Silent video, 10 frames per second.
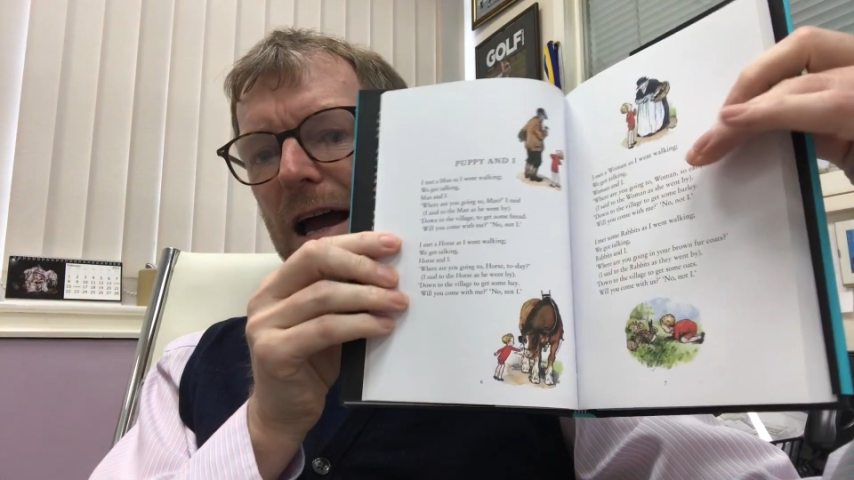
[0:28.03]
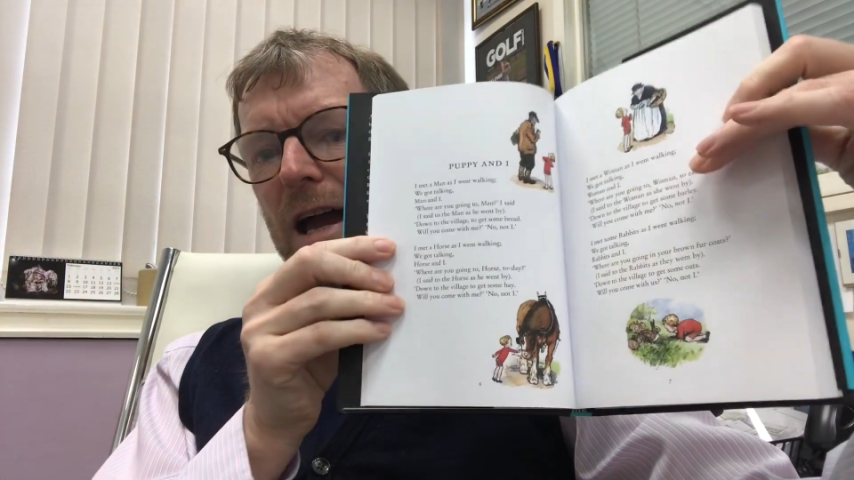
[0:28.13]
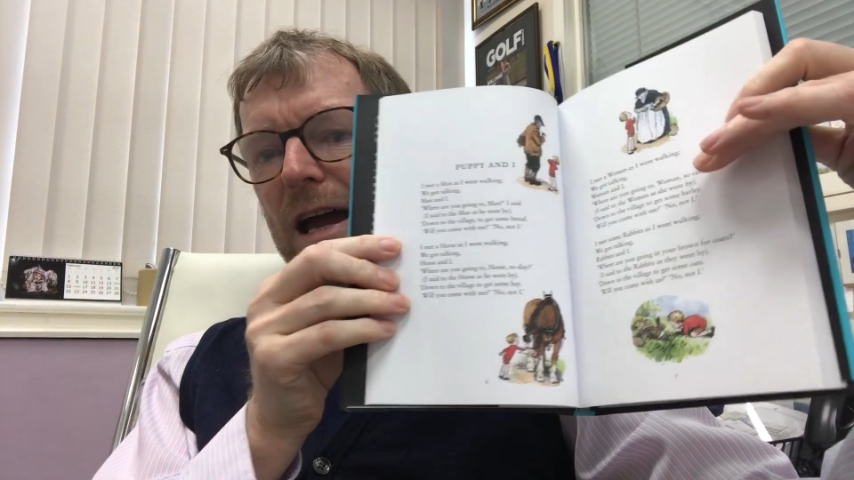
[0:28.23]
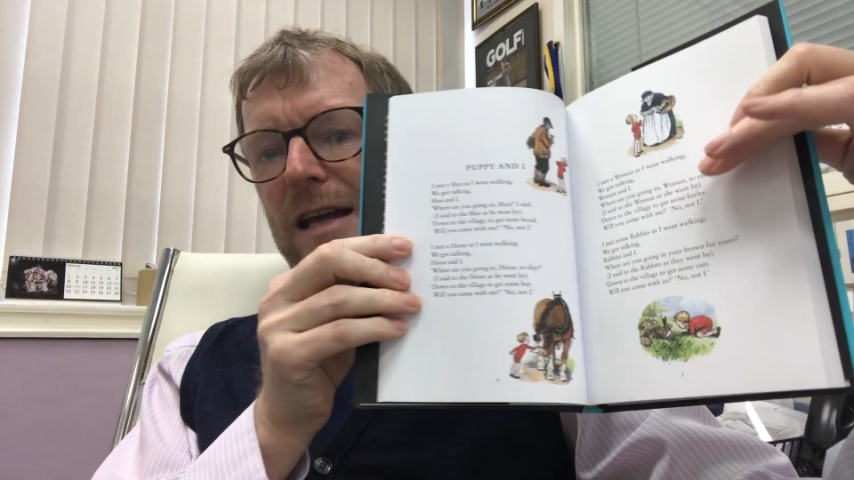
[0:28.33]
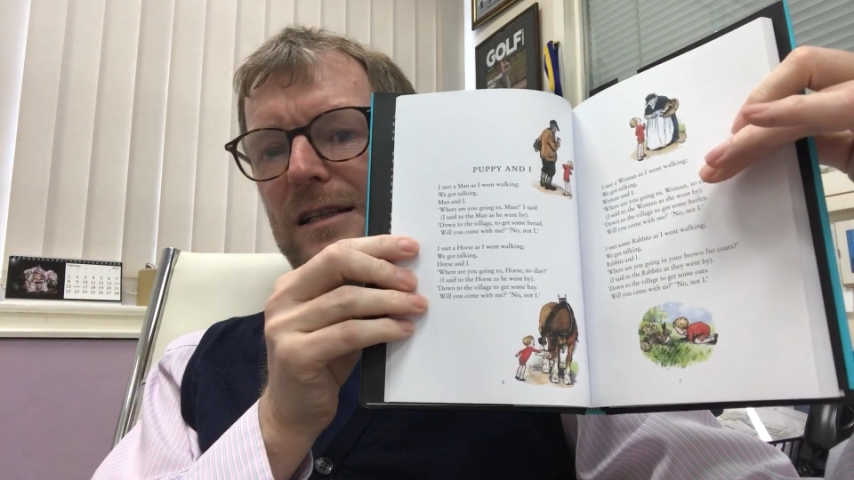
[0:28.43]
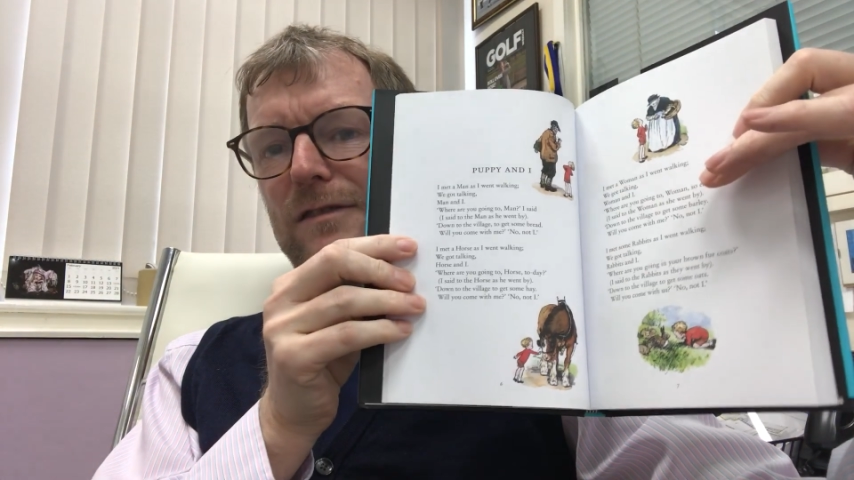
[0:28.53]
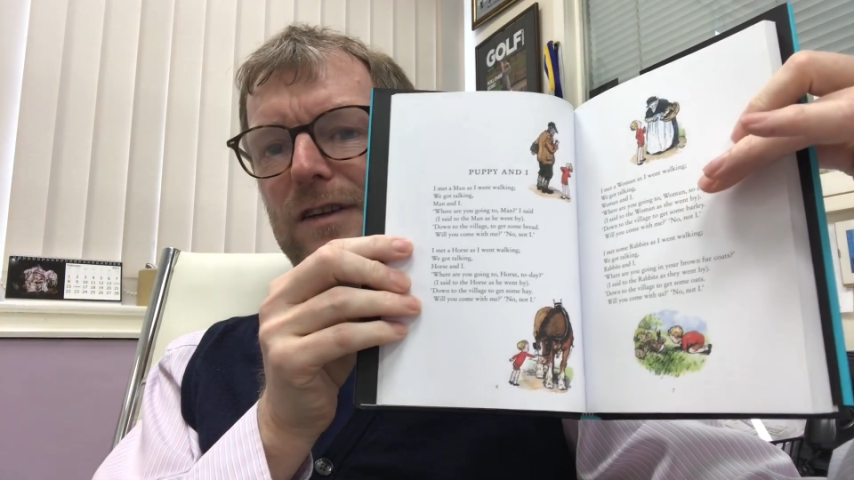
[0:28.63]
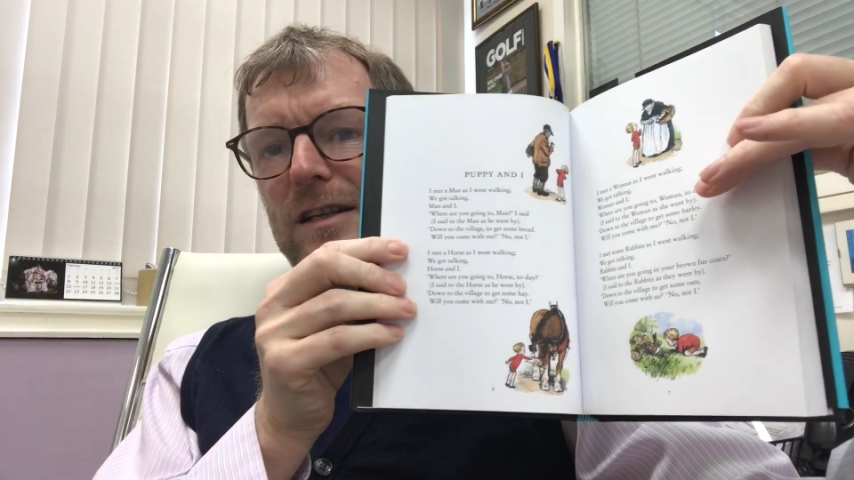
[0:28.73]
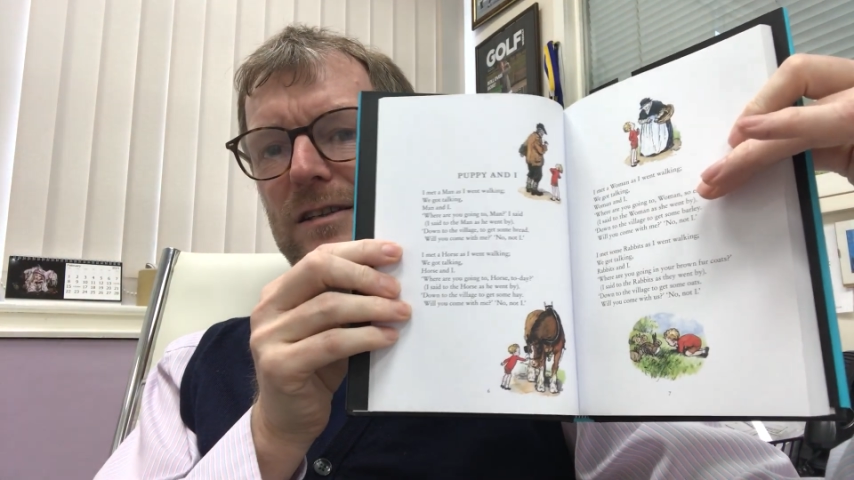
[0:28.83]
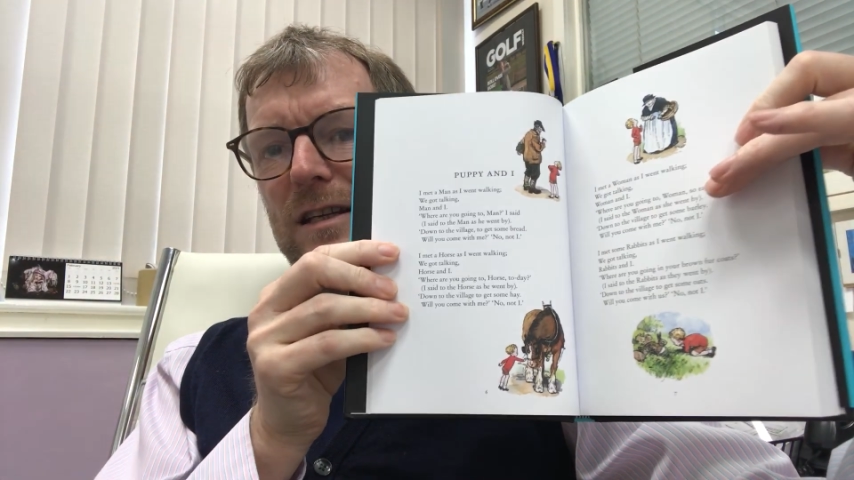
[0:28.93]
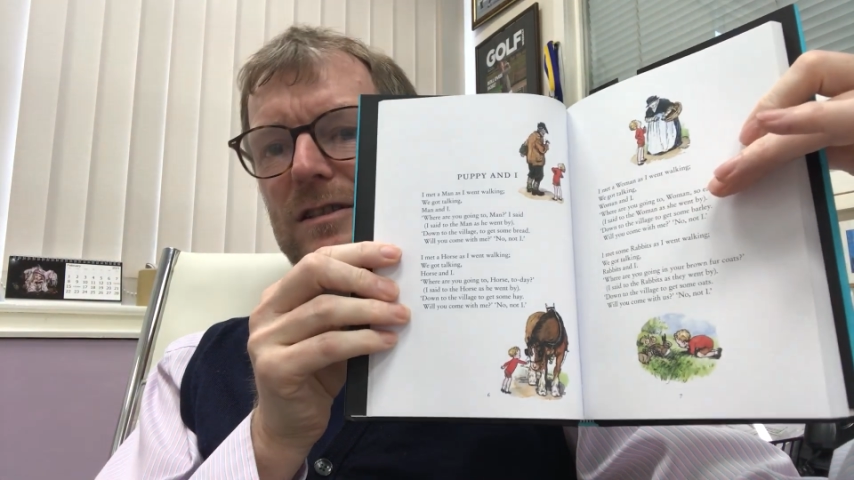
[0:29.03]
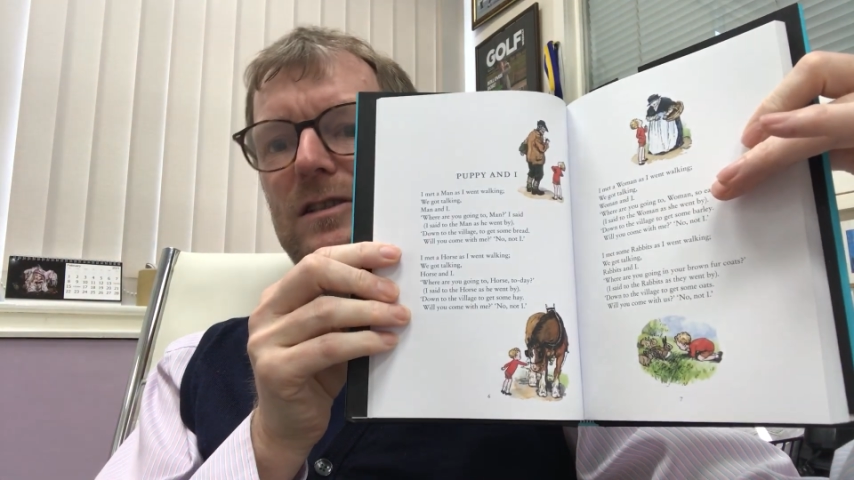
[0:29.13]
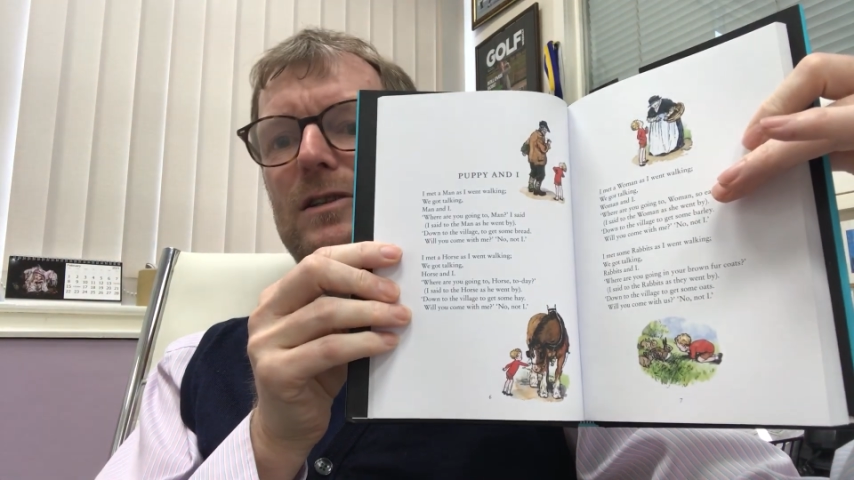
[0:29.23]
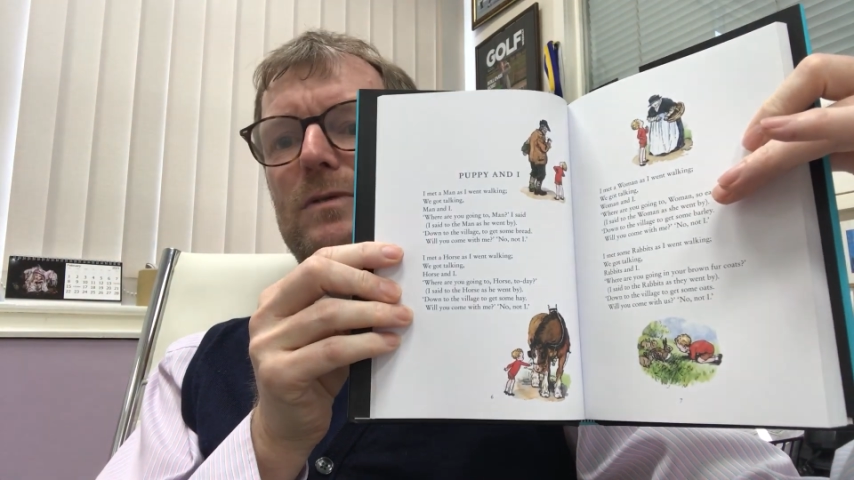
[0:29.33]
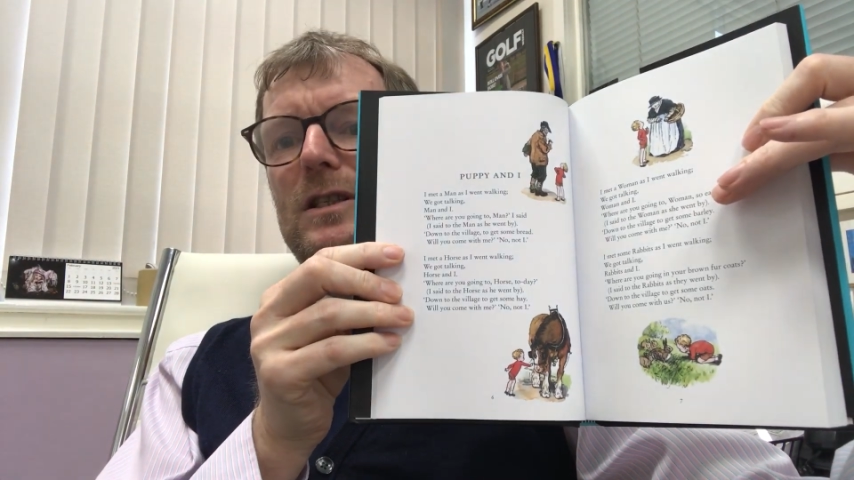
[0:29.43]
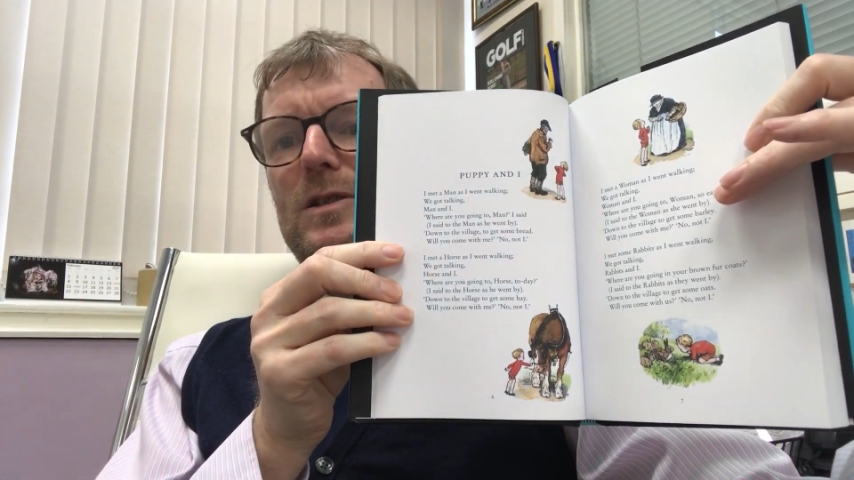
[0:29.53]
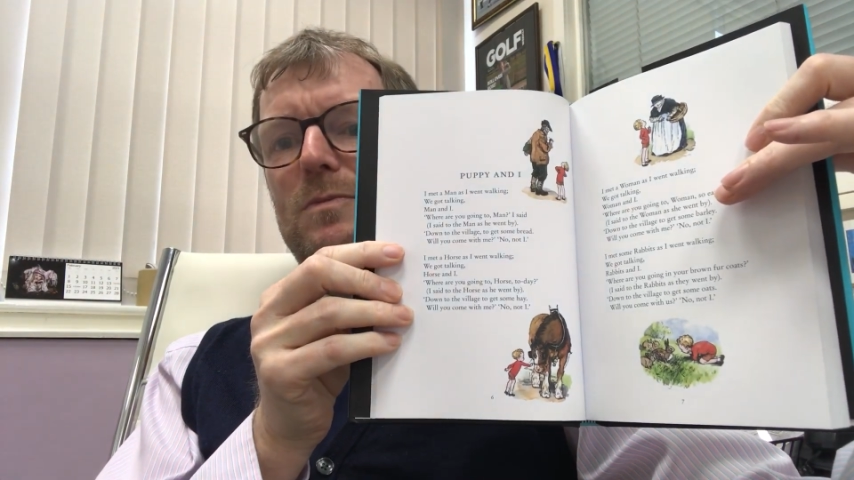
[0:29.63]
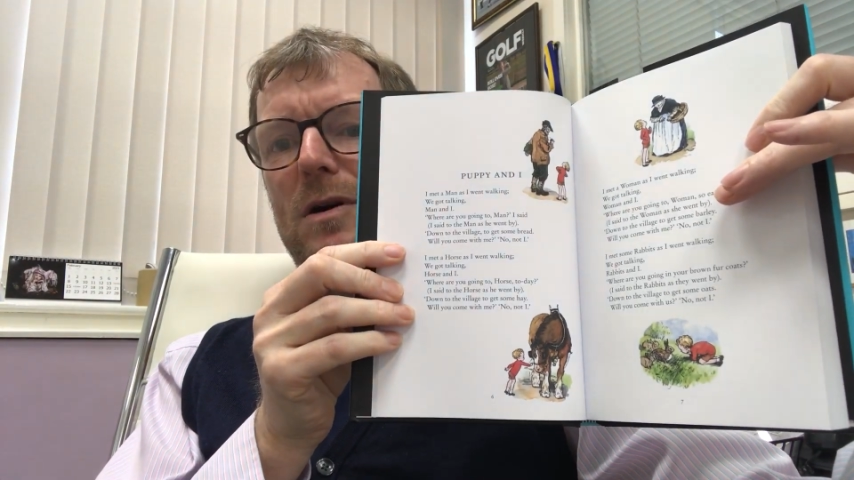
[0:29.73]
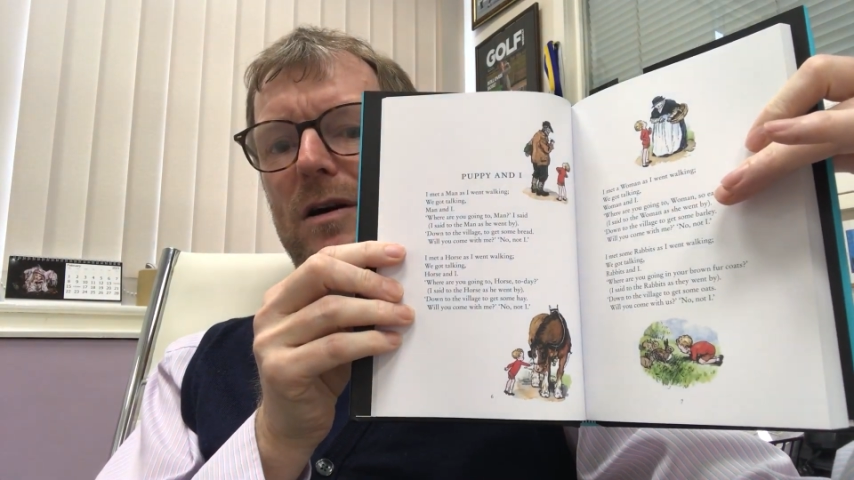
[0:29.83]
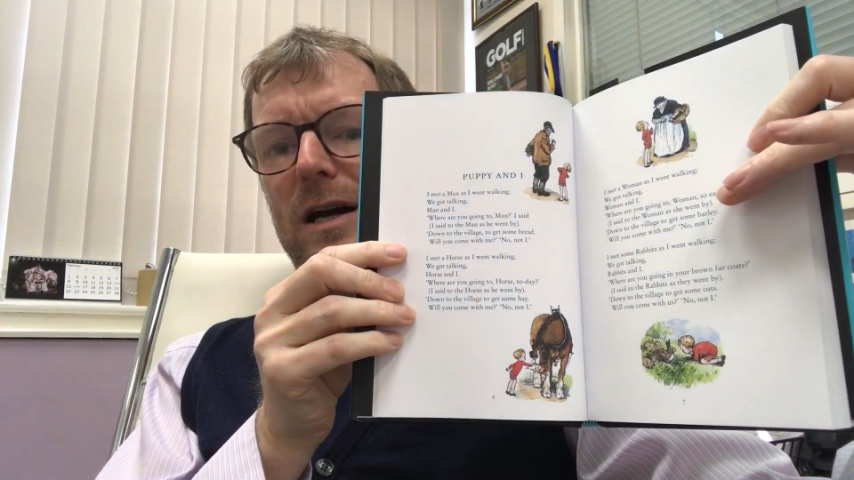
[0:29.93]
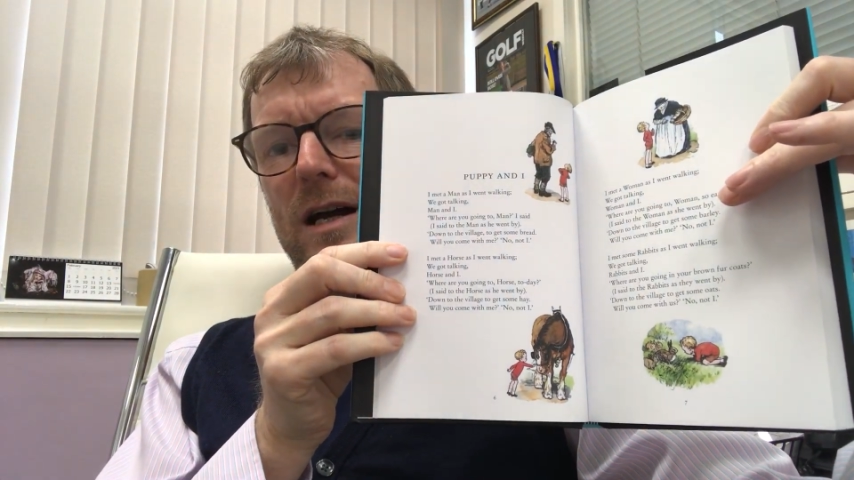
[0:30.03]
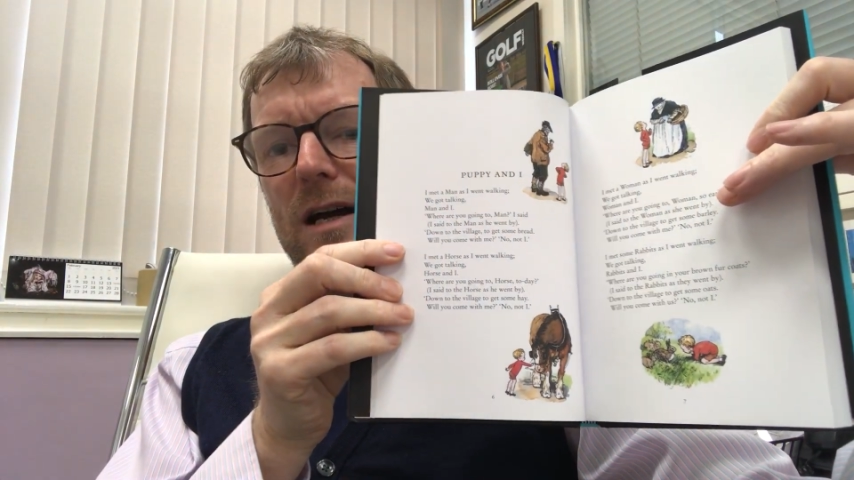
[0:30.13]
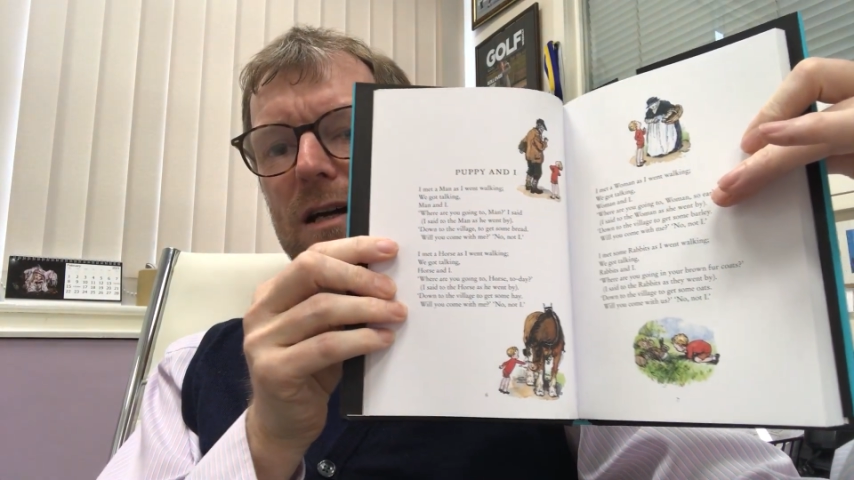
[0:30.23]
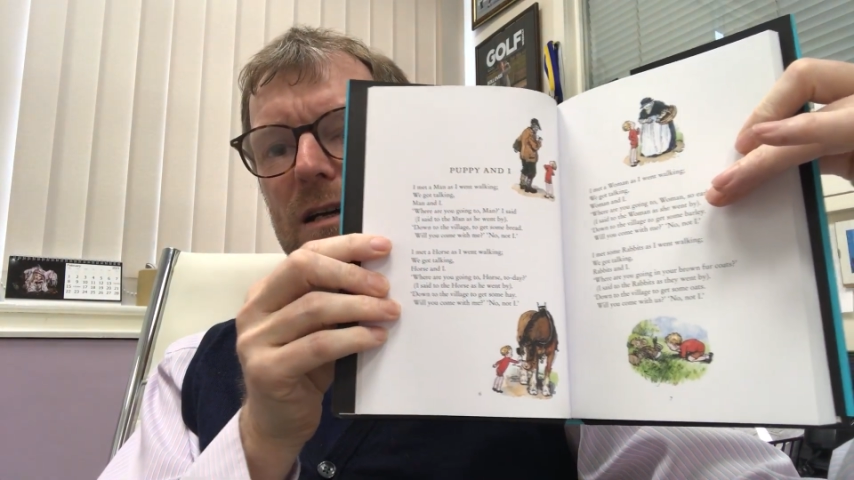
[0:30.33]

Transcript: And if anything's going to inspire